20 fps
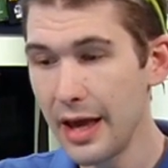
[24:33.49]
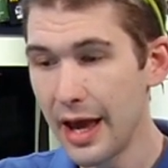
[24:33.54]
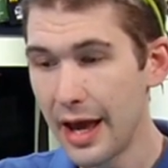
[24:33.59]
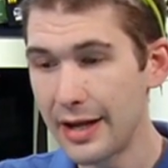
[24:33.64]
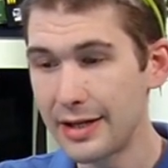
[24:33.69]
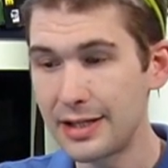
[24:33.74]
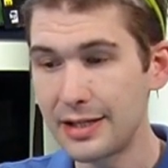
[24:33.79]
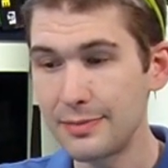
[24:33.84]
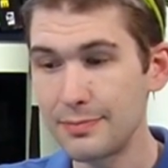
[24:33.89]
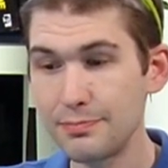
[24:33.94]

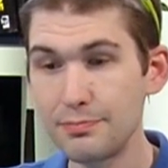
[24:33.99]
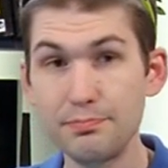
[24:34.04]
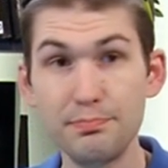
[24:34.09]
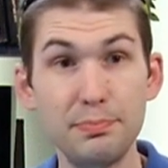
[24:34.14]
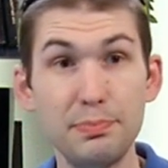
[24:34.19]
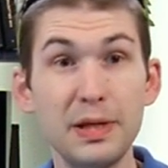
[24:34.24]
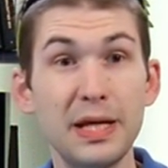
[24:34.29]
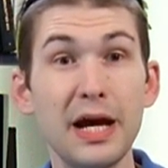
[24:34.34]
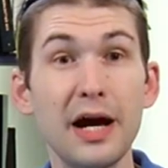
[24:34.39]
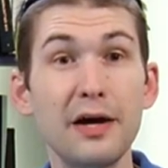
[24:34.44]
And
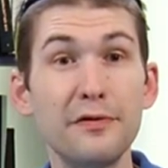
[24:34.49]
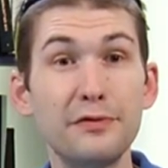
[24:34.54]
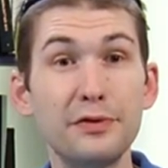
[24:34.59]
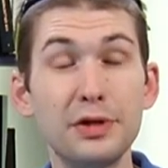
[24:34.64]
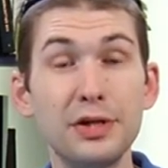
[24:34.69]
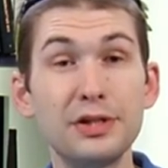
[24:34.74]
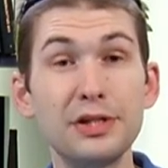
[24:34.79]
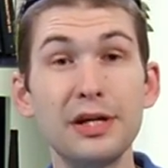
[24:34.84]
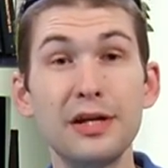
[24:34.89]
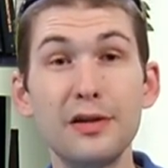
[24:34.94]
be
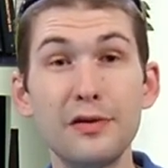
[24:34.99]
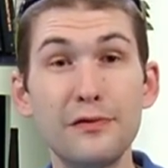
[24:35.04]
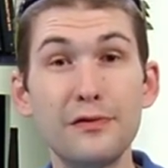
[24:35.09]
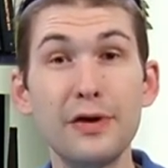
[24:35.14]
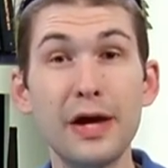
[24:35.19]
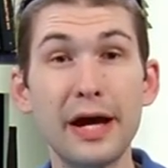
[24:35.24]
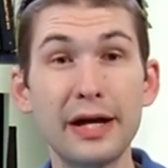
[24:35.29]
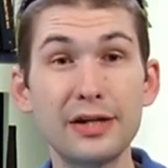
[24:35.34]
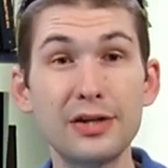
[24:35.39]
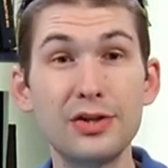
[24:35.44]
confident in the
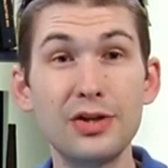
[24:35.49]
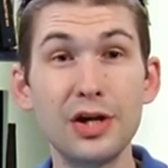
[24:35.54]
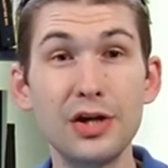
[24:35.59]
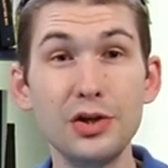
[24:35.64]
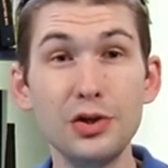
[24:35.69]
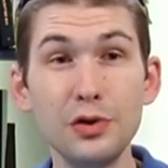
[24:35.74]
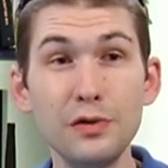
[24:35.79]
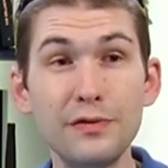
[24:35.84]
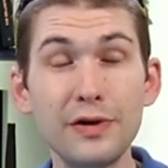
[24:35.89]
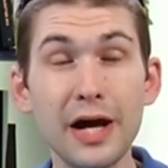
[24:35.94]
fact
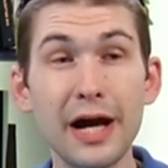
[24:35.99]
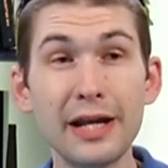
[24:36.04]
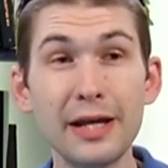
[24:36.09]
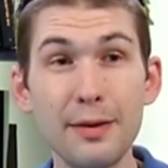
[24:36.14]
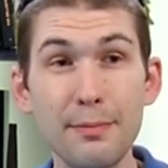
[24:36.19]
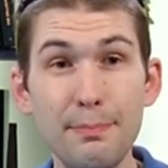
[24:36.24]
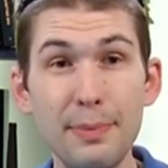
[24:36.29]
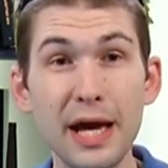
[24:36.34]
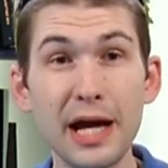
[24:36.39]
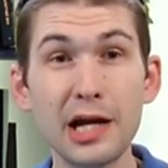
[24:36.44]
that you've got
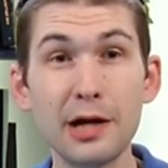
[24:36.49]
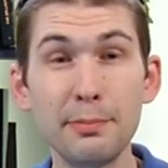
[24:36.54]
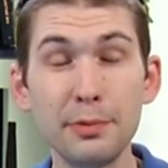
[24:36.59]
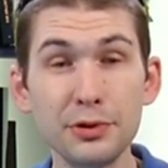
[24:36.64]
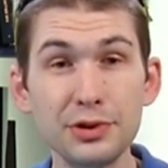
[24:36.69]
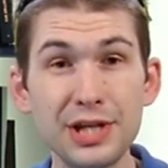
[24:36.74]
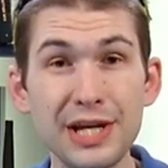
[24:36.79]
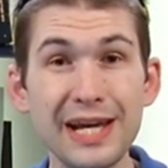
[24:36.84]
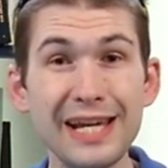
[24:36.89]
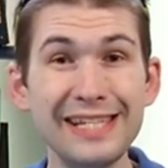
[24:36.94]

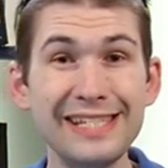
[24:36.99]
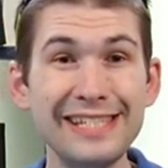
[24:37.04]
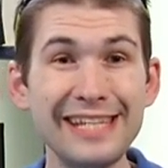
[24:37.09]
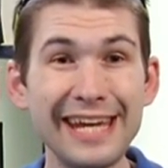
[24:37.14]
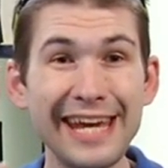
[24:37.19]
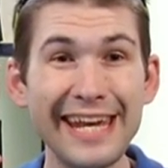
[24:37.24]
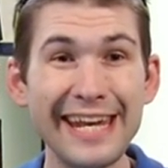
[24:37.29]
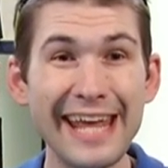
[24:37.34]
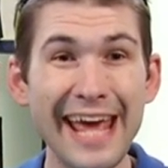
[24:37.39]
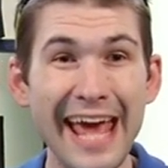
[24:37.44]
impeccable taste
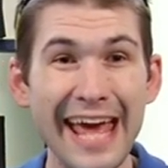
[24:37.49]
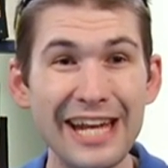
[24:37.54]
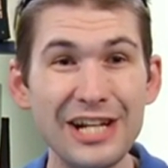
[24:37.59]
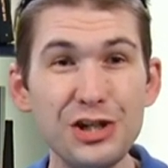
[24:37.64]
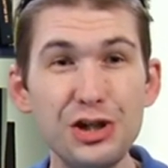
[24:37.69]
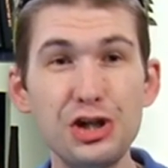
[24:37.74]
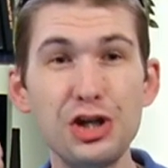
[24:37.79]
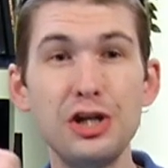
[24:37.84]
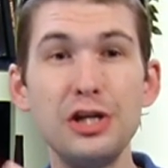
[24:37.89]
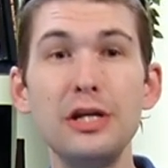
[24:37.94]
in
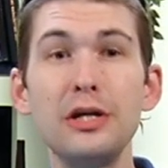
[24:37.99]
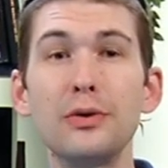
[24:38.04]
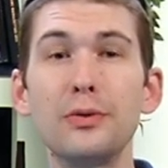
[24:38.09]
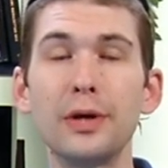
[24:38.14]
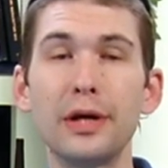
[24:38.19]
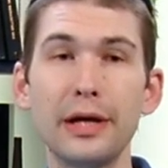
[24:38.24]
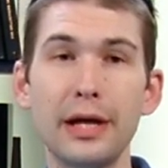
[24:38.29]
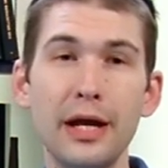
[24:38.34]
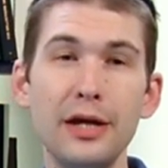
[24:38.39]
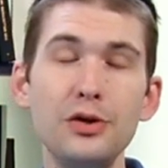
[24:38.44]

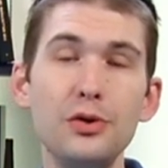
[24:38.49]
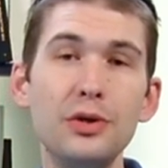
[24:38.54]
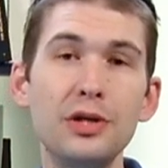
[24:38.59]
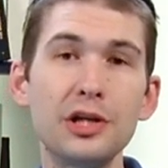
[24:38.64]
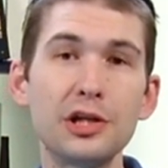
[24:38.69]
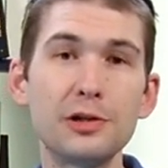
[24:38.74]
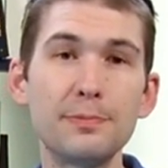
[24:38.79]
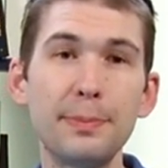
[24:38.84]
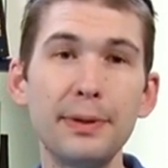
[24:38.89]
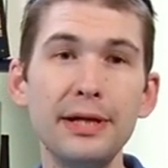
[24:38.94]
engineering, and you can
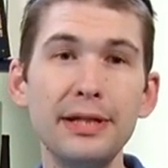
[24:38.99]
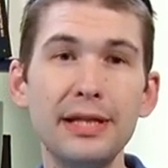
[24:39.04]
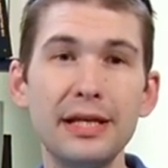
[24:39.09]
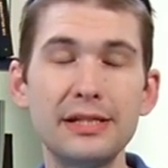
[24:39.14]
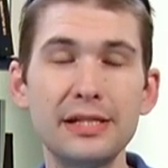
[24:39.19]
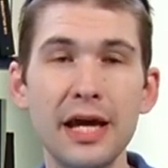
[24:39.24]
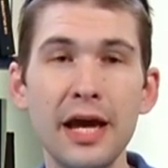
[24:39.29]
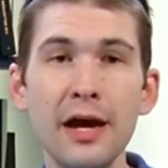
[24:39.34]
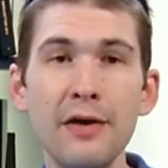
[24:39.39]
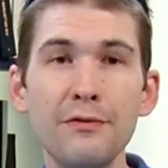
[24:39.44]
explain that
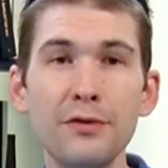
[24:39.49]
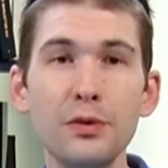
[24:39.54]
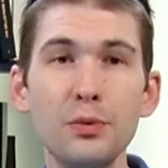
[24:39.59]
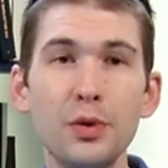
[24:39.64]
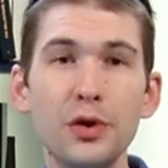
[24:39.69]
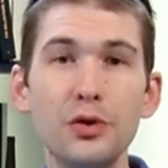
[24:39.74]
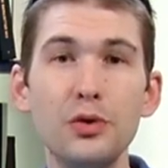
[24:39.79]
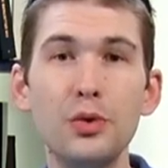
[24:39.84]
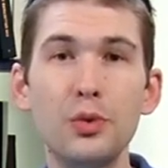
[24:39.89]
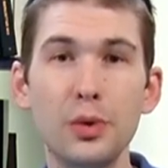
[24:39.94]
to
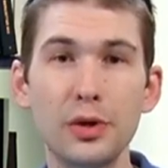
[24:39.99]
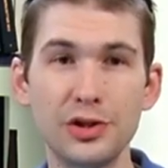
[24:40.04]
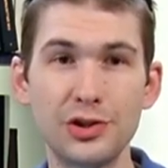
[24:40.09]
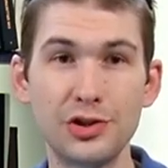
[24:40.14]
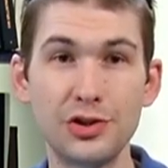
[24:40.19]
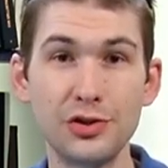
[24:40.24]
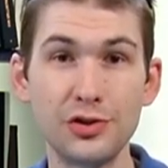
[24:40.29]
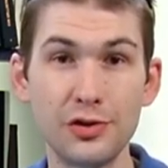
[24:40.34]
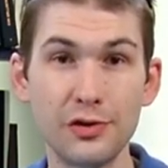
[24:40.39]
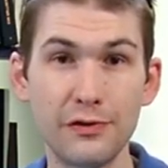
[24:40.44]
everyone who
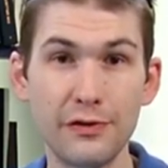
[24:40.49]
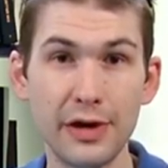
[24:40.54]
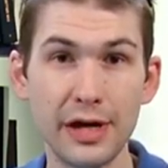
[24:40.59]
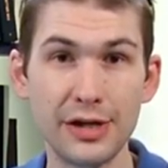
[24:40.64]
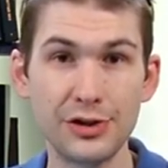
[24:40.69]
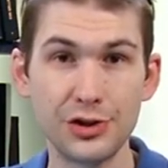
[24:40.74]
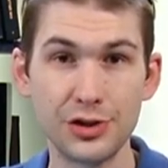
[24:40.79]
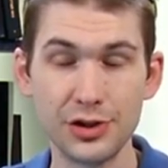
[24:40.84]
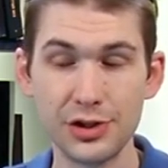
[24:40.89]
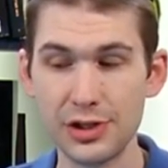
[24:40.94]
questions your
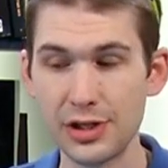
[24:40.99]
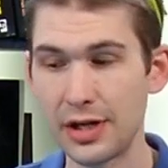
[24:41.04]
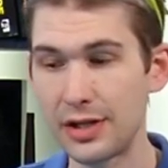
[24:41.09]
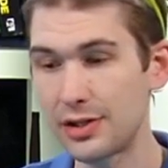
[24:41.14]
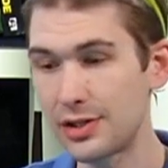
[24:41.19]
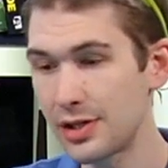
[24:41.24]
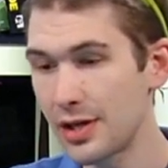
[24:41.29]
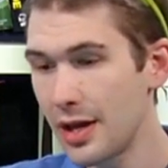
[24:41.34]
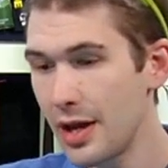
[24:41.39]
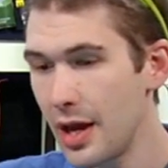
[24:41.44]
fashion
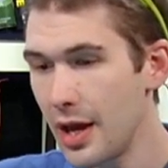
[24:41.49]
sense.